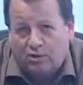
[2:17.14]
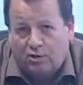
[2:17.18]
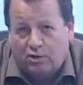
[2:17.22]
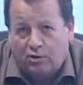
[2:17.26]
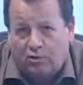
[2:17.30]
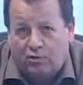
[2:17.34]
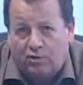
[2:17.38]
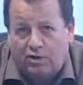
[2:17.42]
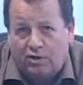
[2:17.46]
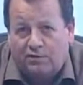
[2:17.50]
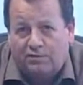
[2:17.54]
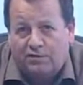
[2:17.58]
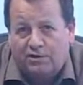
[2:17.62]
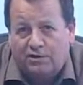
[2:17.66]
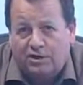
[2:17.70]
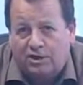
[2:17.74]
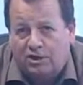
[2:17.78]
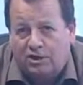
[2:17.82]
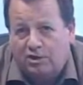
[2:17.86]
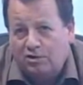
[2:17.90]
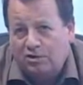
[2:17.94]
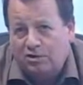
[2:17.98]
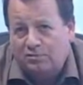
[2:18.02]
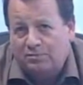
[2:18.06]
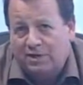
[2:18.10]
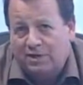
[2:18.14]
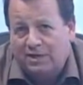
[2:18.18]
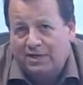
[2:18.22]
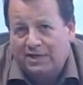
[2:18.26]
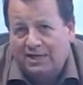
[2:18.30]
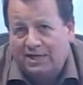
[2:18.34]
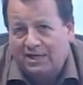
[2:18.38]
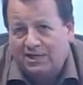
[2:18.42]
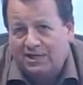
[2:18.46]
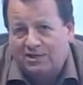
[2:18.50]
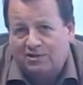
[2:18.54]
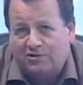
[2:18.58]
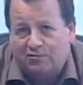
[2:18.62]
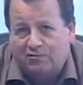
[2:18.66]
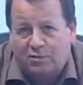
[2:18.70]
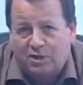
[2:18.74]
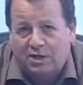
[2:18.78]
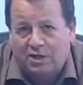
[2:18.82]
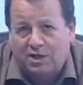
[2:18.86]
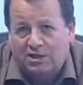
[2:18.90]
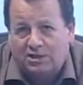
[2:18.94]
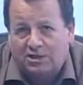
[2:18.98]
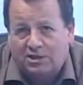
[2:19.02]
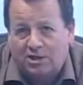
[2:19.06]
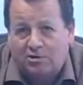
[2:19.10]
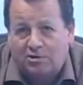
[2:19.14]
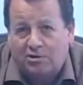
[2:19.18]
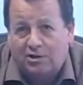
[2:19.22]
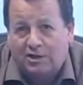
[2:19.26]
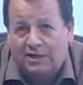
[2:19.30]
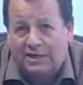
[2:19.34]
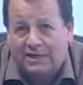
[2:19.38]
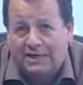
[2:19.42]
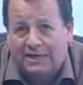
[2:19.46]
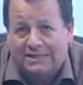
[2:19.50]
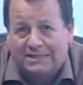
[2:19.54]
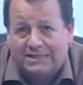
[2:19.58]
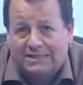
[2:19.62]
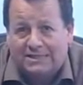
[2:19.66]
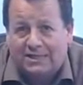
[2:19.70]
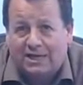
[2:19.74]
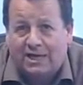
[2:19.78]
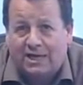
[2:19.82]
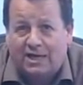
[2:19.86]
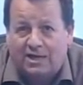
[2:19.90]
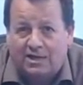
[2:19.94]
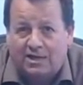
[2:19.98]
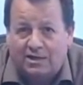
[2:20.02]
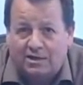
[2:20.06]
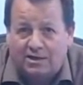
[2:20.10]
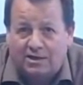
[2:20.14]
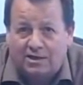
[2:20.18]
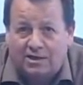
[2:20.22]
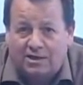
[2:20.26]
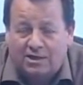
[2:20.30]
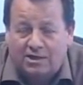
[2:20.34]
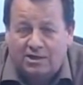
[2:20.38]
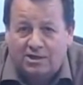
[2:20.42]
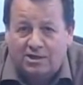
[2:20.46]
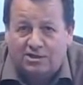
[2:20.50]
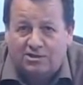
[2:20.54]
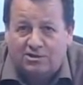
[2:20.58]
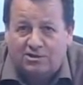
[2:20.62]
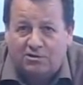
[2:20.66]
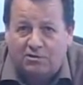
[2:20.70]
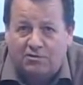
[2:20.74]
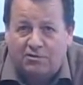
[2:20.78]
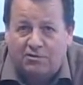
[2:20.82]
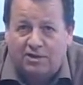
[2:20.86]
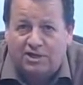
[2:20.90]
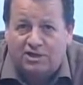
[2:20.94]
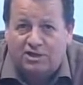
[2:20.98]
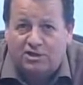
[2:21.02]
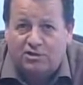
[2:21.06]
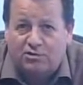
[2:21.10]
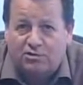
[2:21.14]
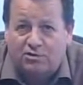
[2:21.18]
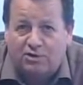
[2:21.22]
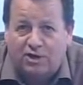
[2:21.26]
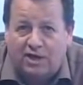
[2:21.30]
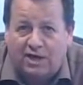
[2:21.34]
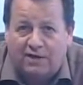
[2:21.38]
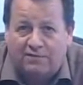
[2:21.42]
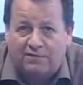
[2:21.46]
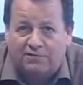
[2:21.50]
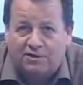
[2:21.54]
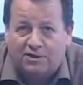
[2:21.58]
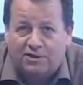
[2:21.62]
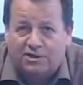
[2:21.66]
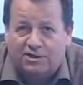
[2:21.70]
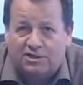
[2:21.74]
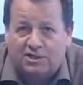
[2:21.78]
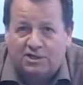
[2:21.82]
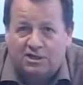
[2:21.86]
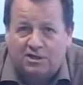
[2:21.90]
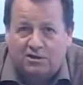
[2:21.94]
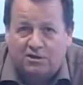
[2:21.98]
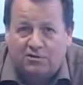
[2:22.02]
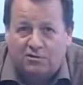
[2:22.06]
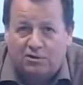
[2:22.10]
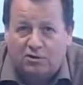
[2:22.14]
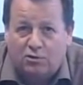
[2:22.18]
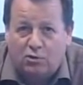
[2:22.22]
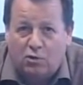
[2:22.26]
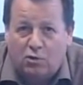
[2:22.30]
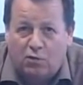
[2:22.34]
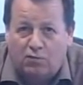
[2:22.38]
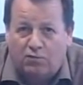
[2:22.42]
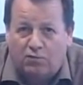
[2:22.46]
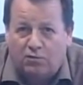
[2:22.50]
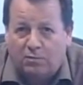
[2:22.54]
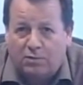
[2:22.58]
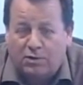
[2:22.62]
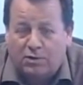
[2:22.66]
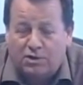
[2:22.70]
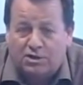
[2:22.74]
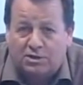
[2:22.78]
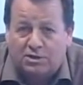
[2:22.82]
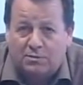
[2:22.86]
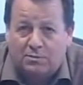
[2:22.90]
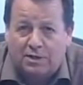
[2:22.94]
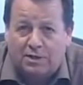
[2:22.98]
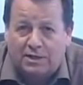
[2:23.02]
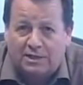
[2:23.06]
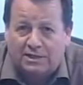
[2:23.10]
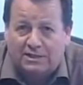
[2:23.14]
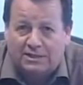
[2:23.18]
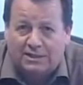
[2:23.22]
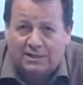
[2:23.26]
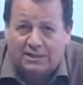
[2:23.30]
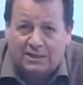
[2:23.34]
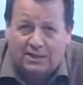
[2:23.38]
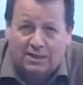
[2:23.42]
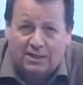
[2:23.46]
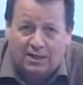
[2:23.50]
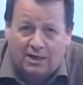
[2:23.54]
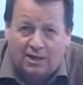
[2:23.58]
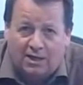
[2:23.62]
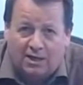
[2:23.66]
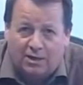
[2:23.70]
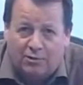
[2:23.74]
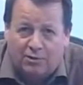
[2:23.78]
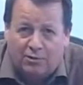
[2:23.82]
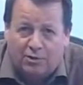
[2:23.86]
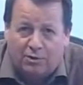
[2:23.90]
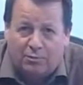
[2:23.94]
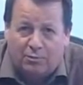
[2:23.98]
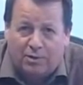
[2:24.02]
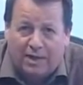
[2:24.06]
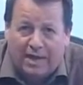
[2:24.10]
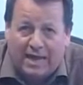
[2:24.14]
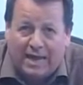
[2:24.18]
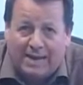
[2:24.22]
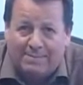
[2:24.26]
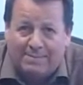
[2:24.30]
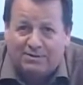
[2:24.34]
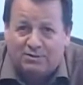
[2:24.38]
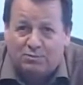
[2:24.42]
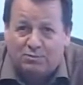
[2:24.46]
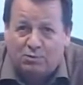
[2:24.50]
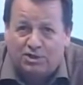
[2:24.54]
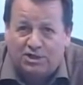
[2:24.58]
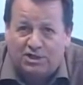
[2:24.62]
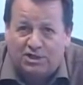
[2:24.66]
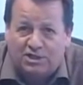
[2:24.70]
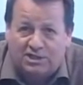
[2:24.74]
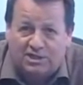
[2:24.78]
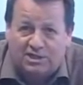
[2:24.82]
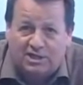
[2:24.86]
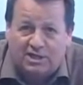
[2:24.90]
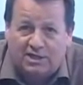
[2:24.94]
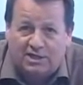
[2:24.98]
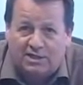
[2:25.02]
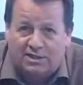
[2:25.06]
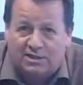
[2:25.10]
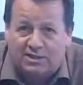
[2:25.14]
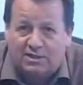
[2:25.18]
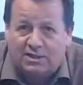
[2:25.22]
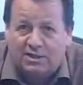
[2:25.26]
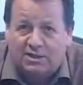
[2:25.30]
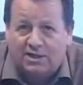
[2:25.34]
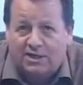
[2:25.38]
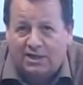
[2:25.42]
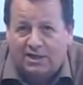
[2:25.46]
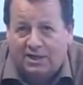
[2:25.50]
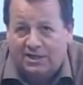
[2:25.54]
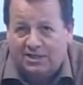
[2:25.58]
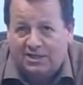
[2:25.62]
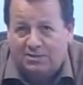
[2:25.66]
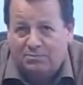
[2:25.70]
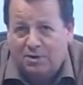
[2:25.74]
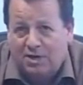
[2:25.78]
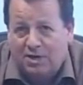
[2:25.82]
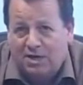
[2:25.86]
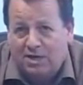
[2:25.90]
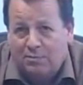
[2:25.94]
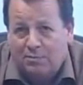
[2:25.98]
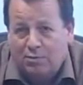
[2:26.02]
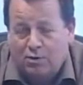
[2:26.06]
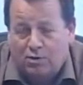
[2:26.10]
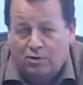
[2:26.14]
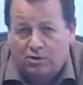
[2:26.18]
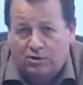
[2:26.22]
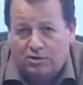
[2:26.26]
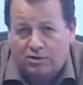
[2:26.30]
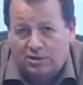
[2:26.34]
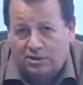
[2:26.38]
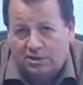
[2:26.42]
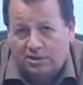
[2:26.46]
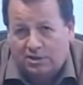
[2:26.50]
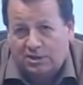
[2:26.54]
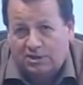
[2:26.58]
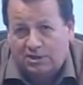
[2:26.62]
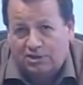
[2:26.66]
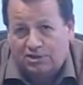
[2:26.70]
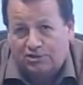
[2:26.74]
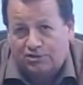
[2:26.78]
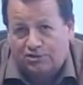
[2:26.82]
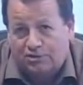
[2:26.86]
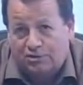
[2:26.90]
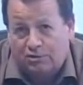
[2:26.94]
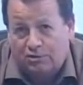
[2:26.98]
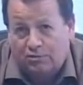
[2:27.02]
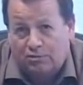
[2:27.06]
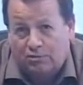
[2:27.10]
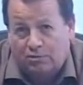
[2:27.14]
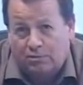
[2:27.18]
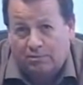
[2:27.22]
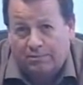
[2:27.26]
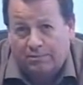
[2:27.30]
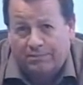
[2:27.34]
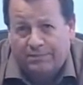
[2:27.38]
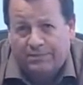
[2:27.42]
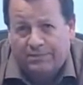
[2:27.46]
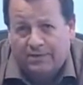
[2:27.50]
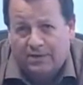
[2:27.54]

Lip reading: or even accuse my guest of being totally insane so that they do not have to consider the awful possibility that perhaps what he says in his many books is true,